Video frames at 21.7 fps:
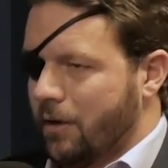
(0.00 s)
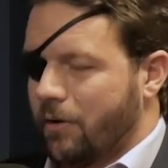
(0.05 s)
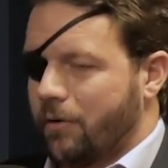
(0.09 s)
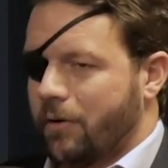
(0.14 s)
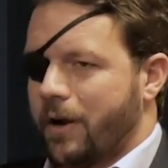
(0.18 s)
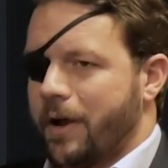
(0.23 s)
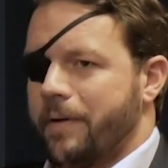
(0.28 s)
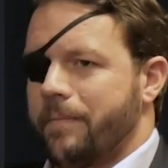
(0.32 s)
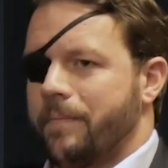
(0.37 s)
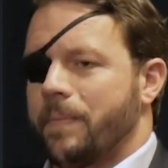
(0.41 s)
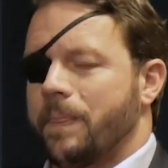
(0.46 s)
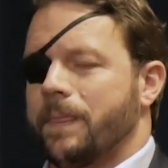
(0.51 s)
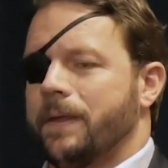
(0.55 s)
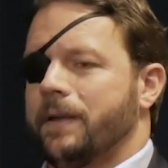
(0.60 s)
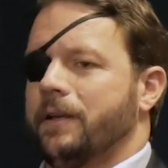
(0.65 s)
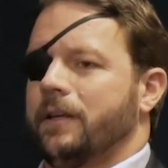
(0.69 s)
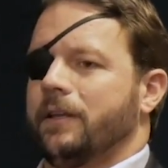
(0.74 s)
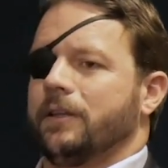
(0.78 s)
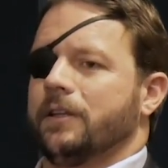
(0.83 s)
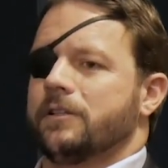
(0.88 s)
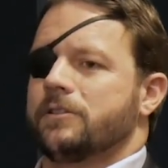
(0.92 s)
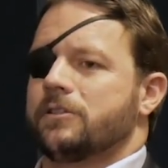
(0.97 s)
All right,
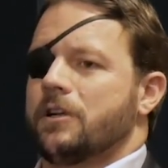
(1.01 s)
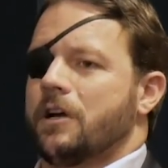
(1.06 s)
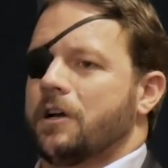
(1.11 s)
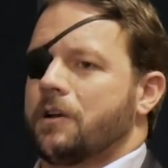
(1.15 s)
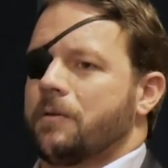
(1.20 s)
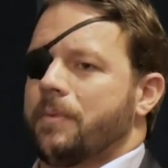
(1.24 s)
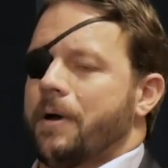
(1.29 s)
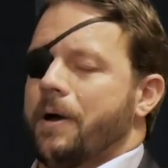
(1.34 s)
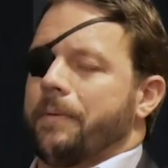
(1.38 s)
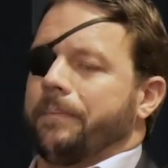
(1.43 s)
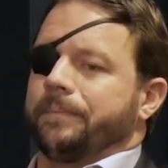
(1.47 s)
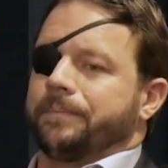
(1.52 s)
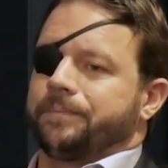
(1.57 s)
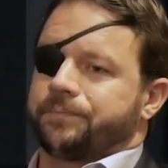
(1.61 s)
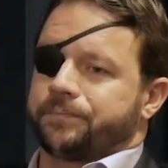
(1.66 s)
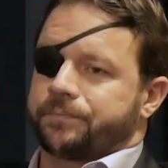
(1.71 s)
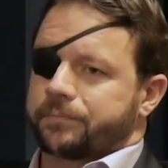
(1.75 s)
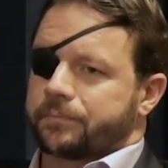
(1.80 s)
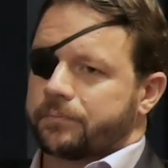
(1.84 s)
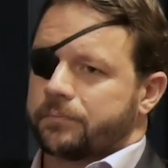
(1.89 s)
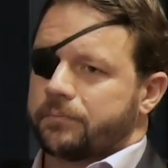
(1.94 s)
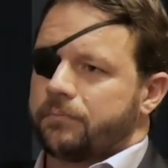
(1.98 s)
and let's talk about
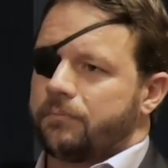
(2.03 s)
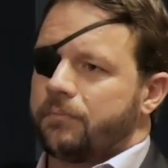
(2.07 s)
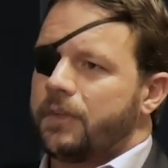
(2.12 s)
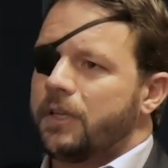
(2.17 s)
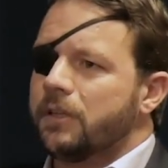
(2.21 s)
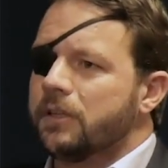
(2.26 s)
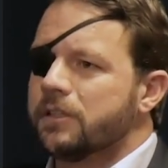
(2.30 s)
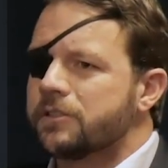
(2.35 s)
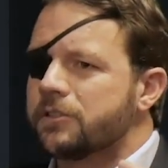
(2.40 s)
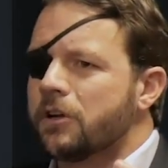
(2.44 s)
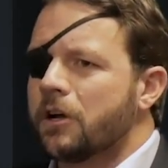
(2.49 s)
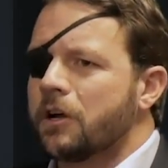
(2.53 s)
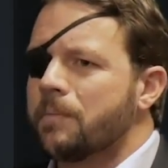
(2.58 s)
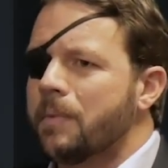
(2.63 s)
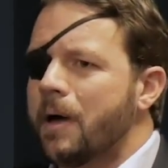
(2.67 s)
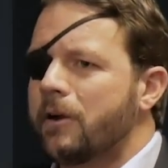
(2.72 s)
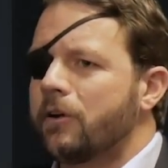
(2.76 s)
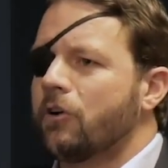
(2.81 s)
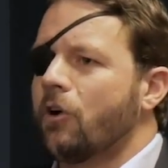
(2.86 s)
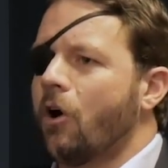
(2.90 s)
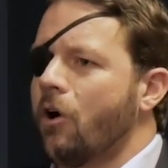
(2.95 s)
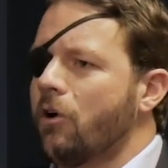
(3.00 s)

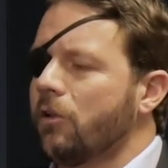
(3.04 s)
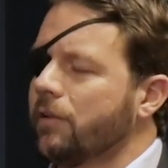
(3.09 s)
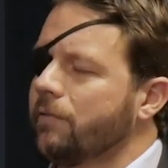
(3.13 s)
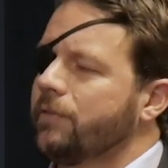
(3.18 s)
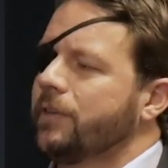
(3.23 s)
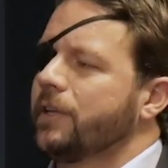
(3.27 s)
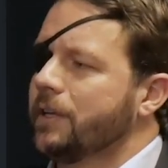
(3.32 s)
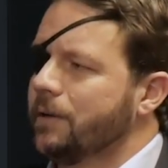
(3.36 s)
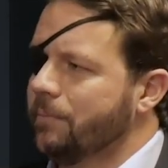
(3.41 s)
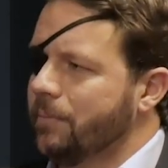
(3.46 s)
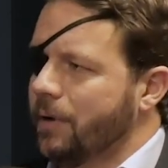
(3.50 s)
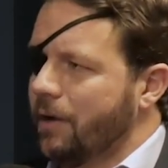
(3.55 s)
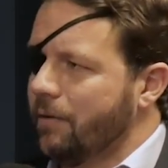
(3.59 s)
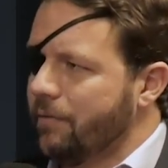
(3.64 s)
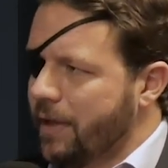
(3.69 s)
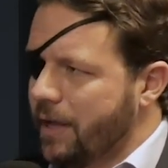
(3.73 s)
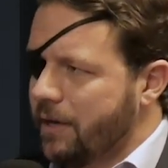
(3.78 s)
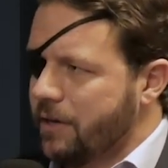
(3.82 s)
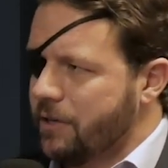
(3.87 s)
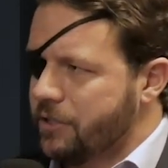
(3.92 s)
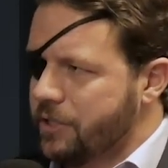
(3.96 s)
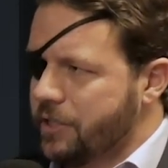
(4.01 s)
an all of the above
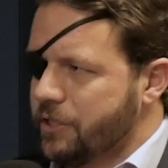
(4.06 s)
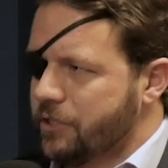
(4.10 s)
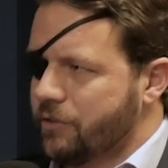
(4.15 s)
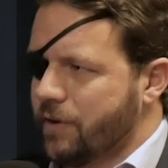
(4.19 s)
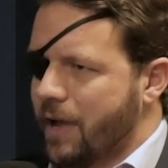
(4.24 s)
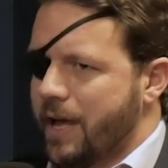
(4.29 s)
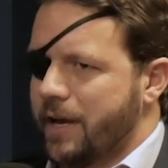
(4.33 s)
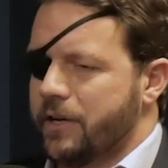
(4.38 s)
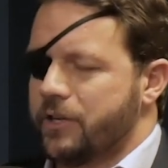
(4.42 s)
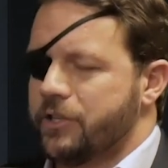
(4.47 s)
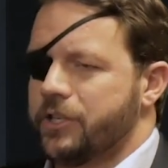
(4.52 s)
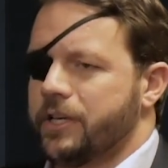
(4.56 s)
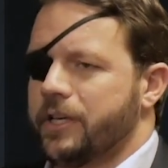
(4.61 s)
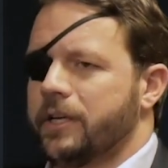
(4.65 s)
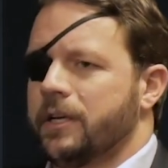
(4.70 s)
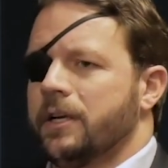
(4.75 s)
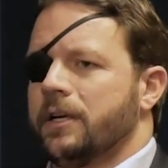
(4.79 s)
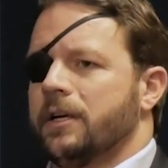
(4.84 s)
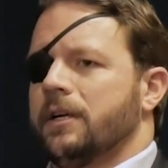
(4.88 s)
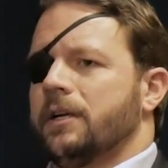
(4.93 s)
energy strategy.